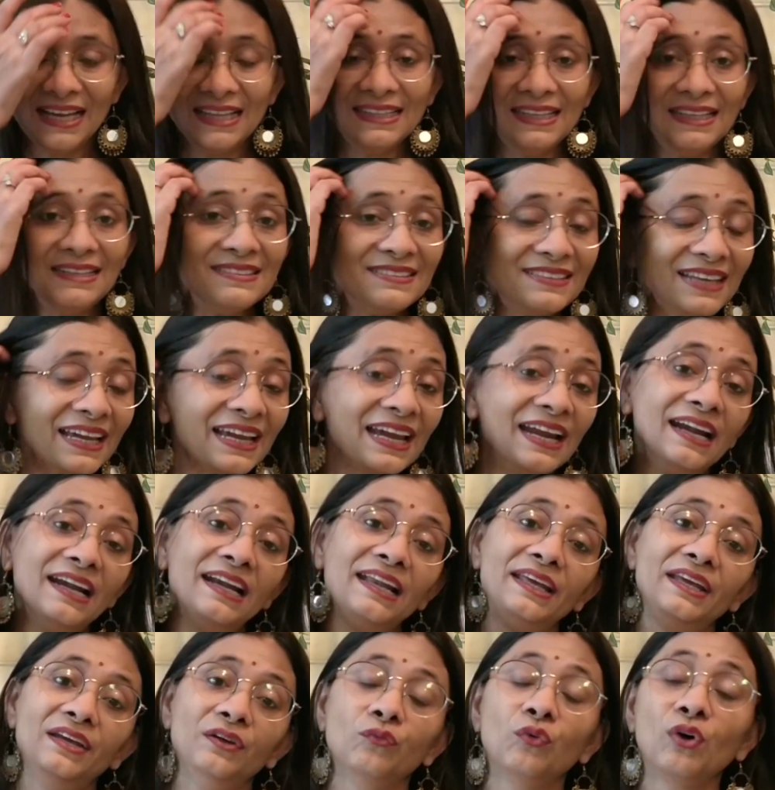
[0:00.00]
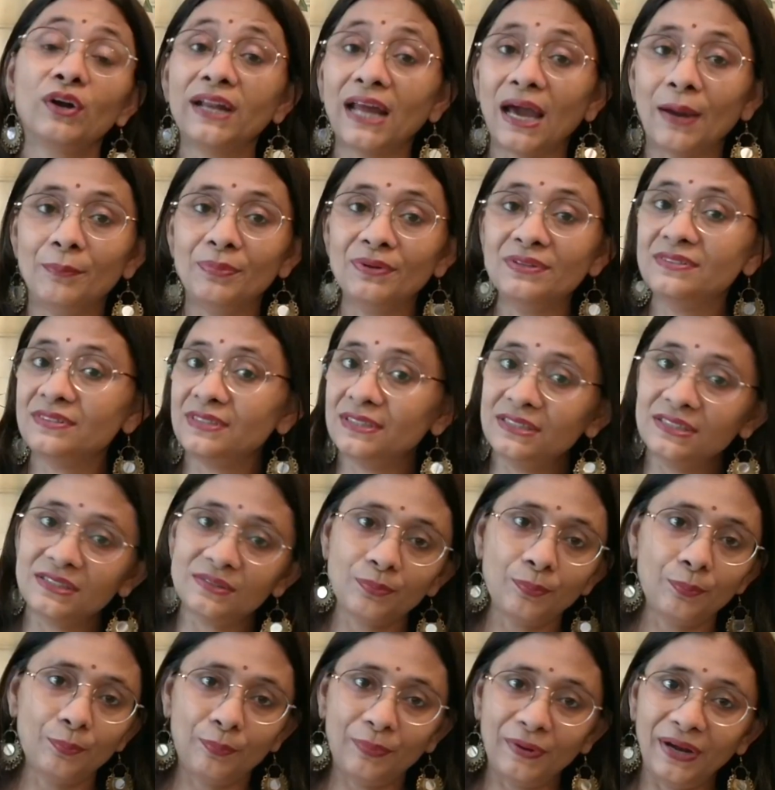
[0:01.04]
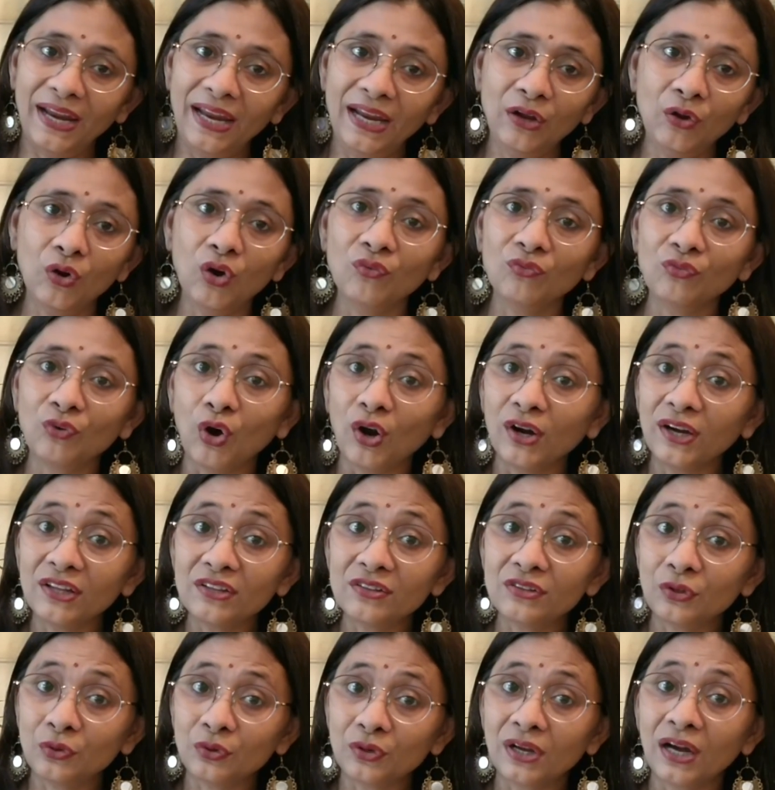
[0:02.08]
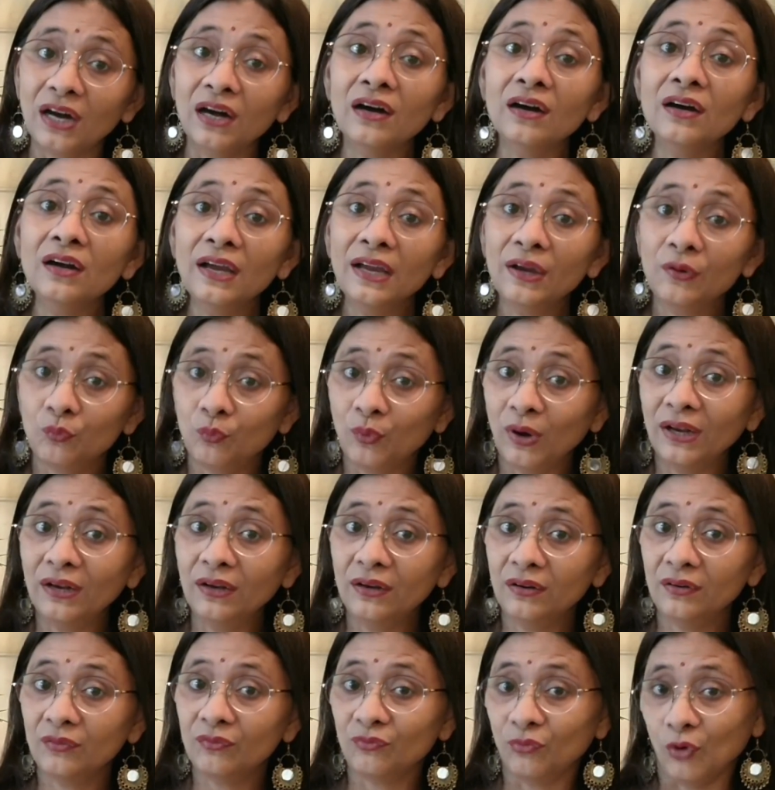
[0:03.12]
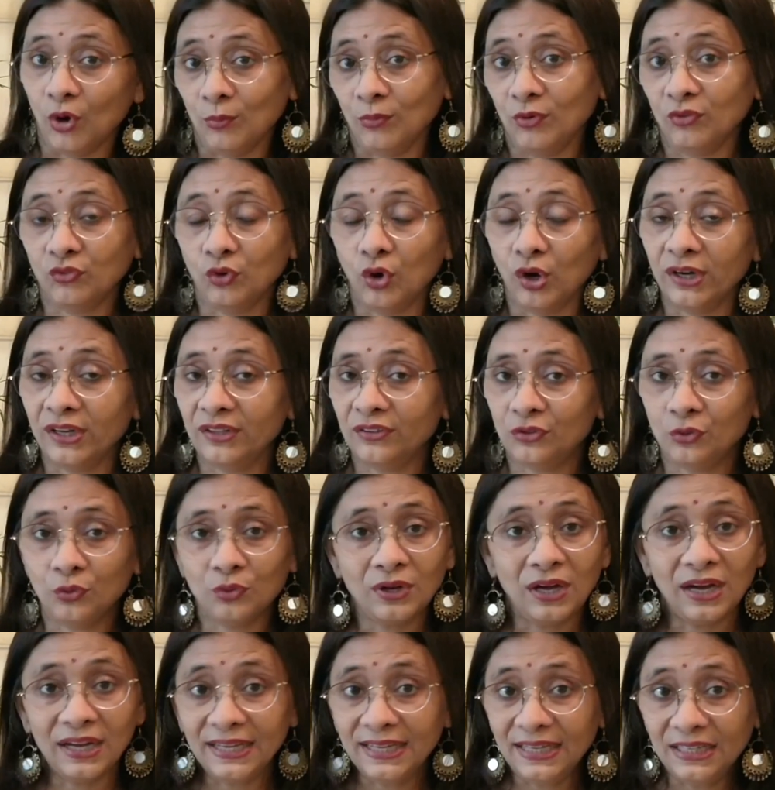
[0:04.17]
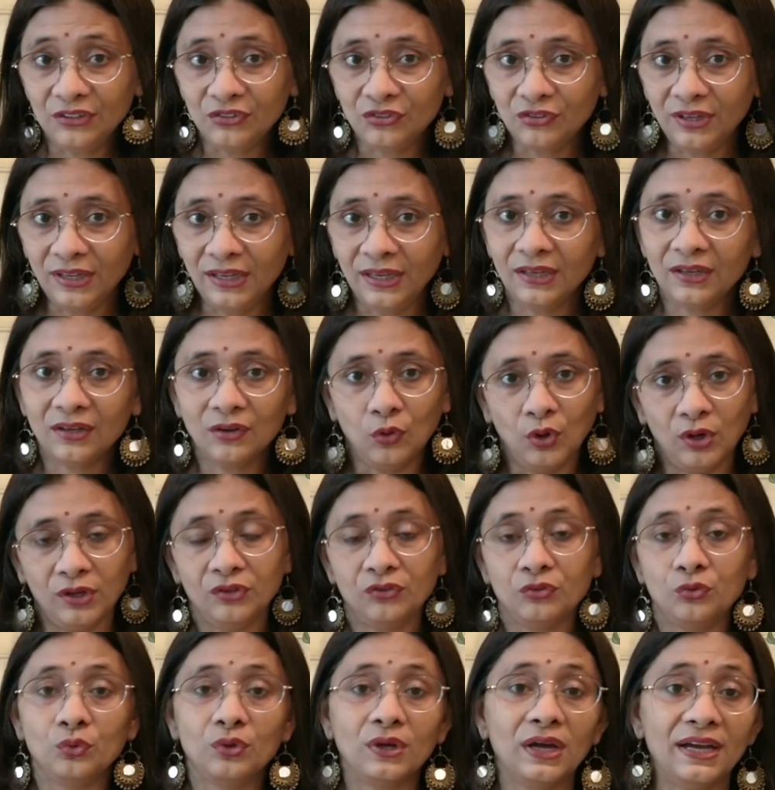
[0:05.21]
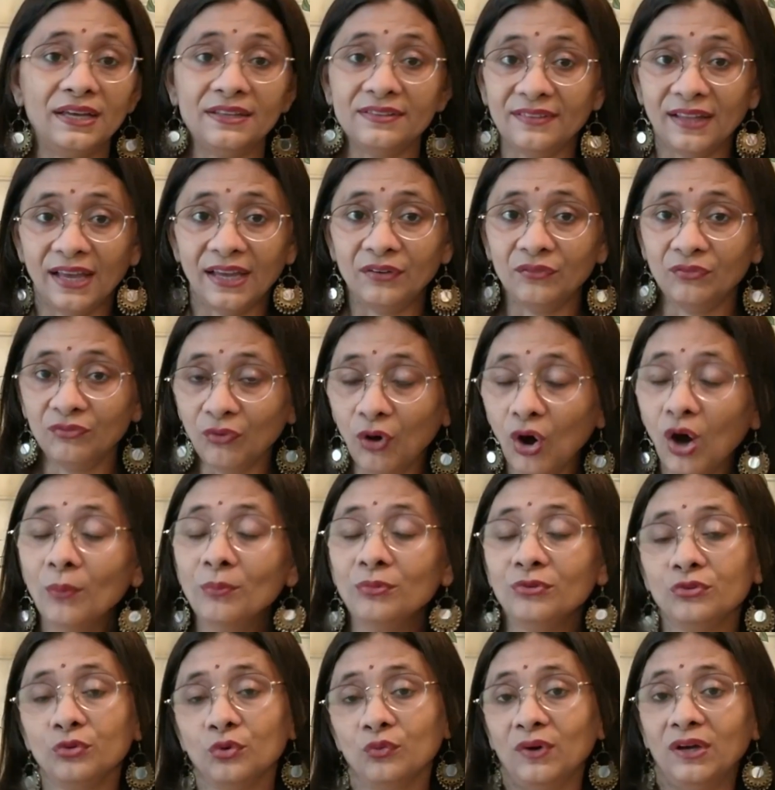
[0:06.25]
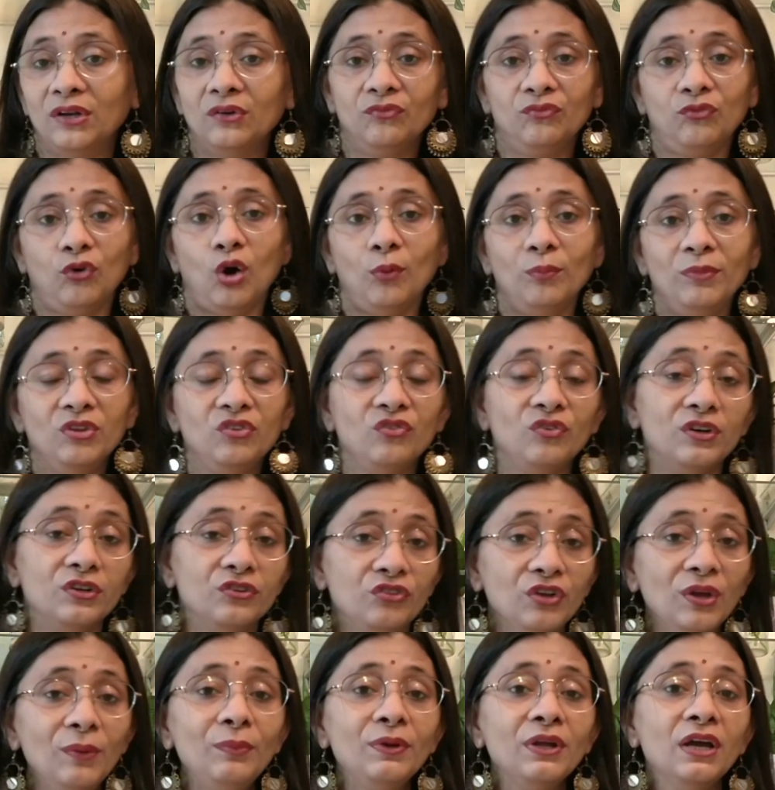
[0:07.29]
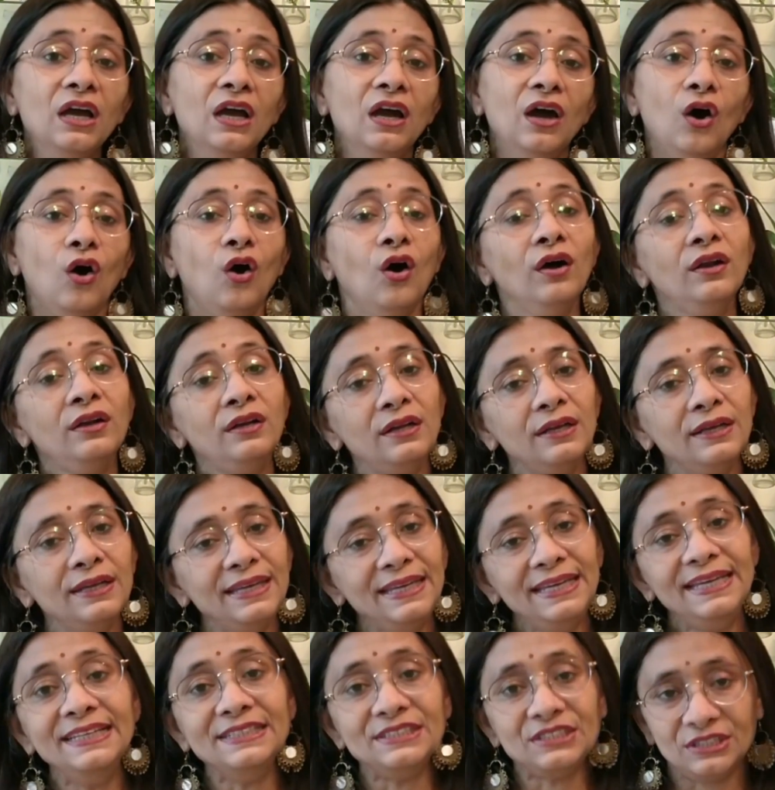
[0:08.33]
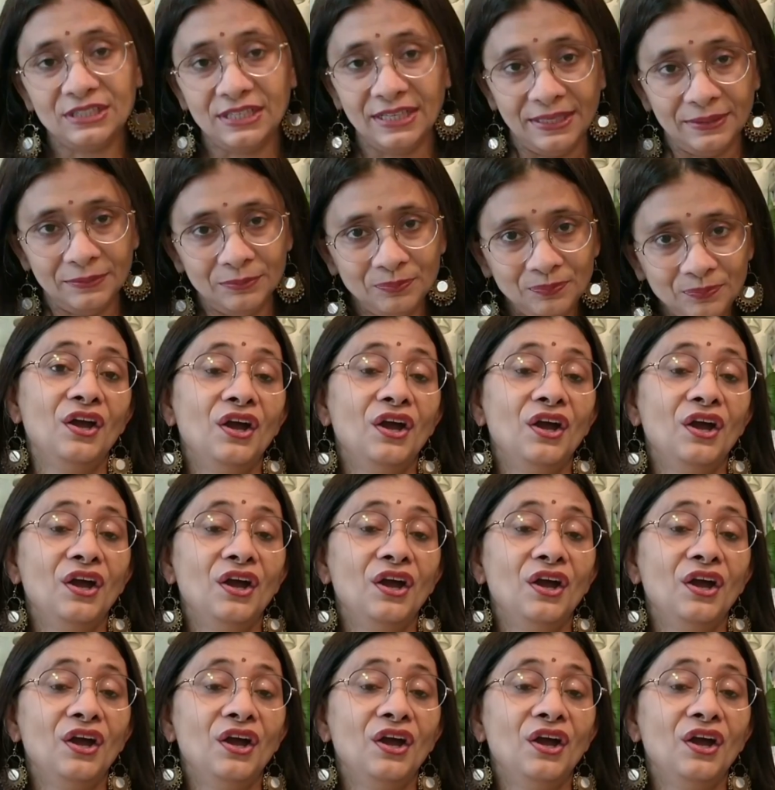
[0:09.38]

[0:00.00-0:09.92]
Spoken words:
Then secondly, what happens is praying of Goddess Durga, one form of Goddess Durga each day. Goddess Durga has 9 forms, so one form is worshipped on each day.